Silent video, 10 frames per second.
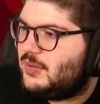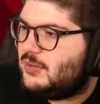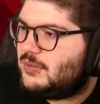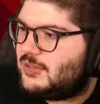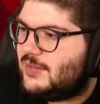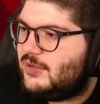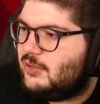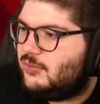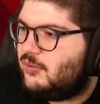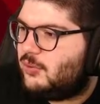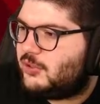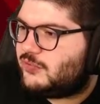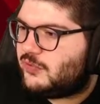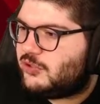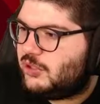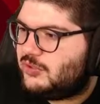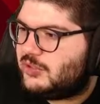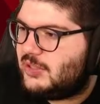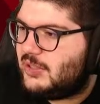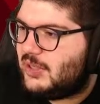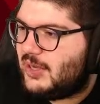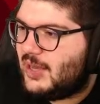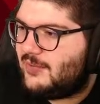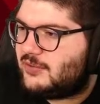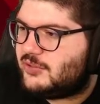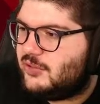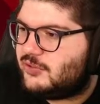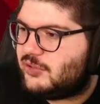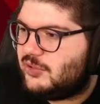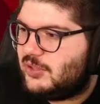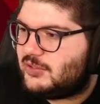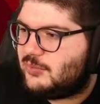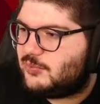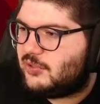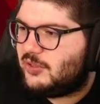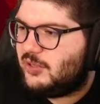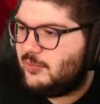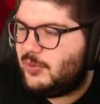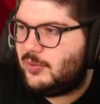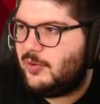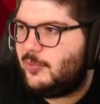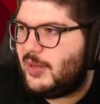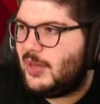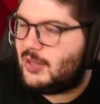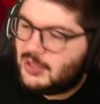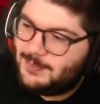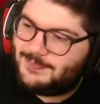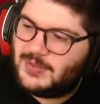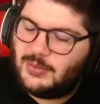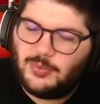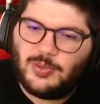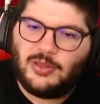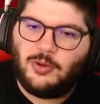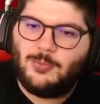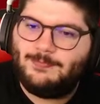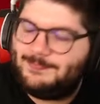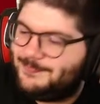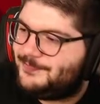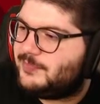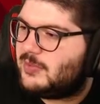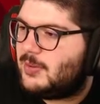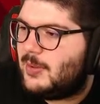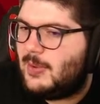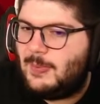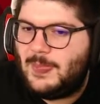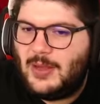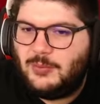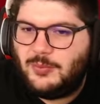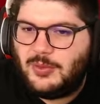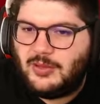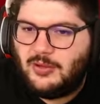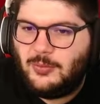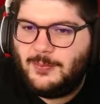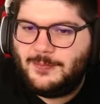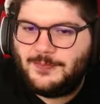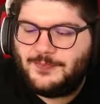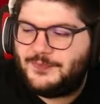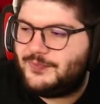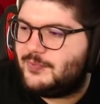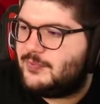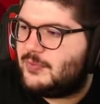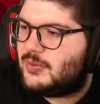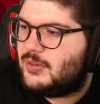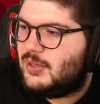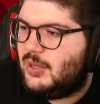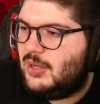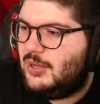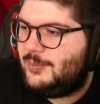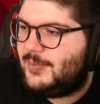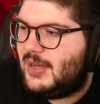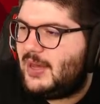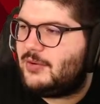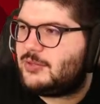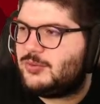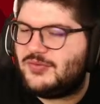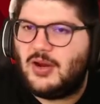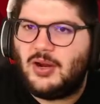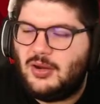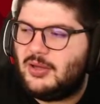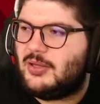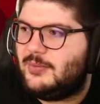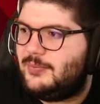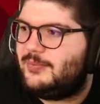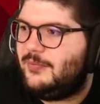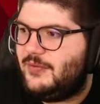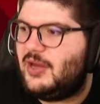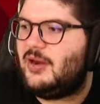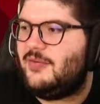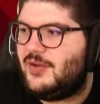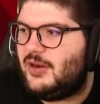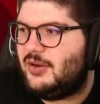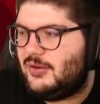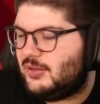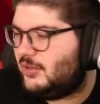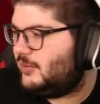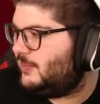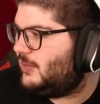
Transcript: The 7-0 Norwich for Chelsea and Havertz no-show. Let's hope Tony and Mbeumo bang. Yep, that would be the hope. That would be the hope. Havertz was very unlucky. Very, very unlucky.